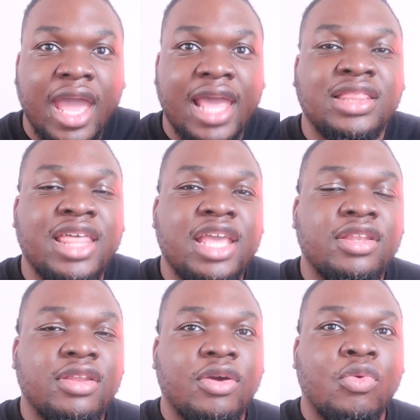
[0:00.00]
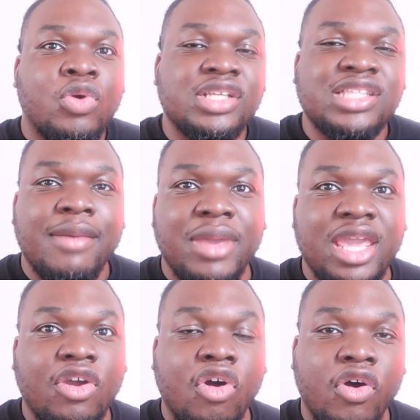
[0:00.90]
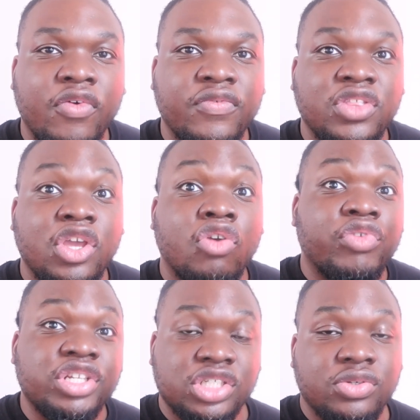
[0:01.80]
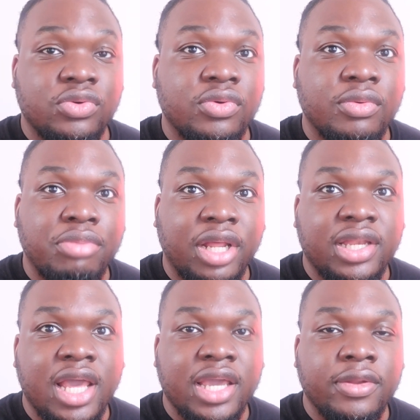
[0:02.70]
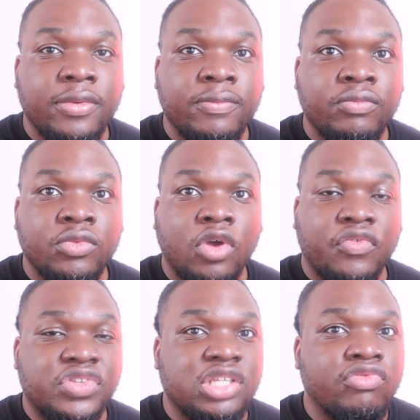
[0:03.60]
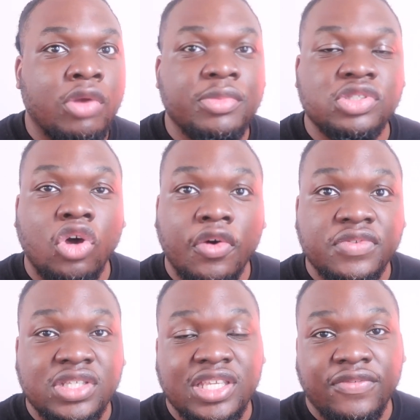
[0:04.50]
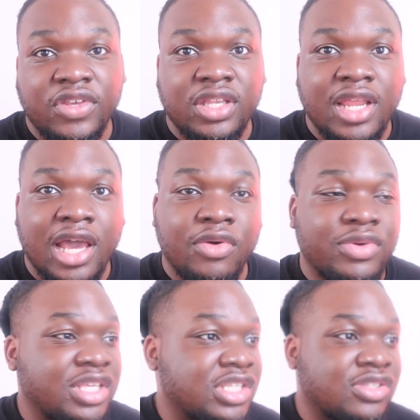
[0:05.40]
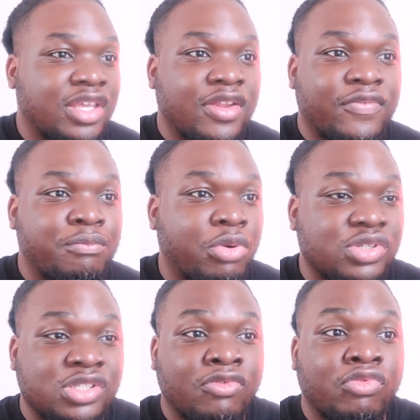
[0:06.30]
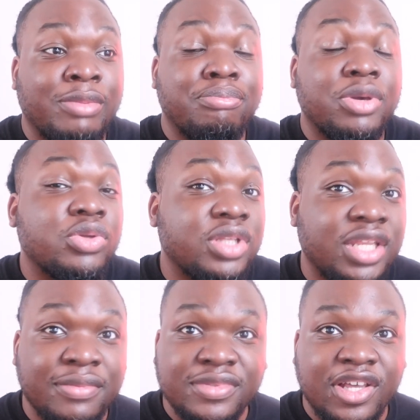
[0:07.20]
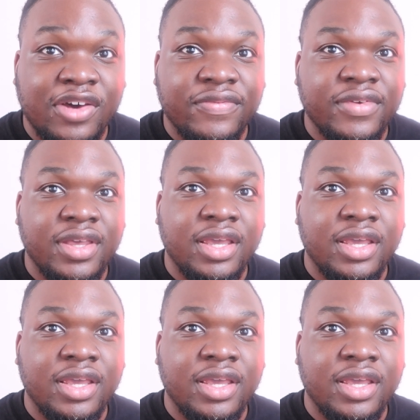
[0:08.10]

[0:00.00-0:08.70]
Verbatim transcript: And then what does that make of the original Bloodline? Obviously, Roman's off TV now. He's in a process of rebuilding himself.